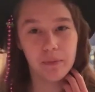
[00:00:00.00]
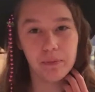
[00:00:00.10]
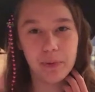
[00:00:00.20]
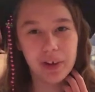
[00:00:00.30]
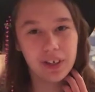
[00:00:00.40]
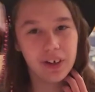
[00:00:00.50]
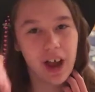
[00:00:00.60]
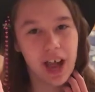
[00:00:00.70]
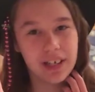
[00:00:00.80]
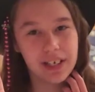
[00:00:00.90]
put your
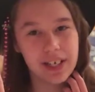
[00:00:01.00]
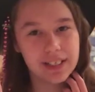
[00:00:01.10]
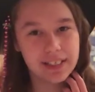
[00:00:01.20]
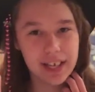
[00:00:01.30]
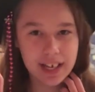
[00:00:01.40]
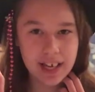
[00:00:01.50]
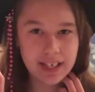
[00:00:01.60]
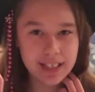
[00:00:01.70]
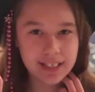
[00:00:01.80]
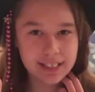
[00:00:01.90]
ideas, any
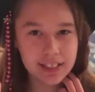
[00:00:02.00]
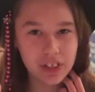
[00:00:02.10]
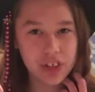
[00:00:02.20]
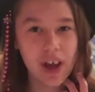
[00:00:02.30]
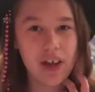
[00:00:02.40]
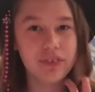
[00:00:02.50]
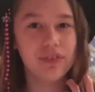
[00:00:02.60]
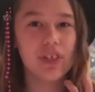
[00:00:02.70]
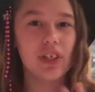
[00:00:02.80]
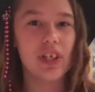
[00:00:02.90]
ideas that you have
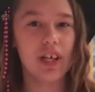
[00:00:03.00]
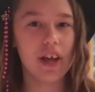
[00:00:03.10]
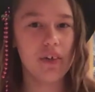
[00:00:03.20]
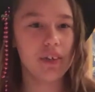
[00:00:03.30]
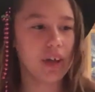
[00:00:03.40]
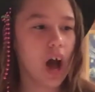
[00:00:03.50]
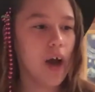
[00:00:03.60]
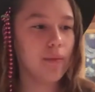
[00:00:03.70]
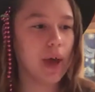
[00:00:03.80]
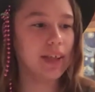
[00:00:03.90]
for the TNO in the
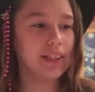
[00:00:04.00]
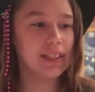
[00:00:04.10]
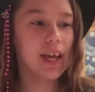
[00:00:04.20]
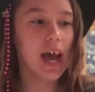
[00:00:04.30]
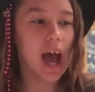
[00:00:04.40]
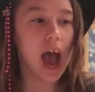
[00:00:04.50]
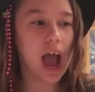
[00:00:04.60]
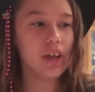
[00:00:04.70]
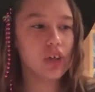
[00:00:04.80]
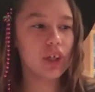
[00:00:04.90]
comments.
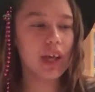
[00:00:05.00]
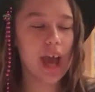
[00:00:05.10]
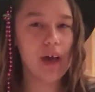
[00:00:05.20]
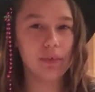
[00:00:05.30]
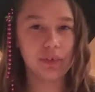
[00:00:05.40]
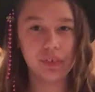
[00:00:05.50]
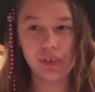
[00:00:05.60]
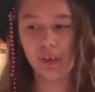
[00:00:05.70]
I actually have a few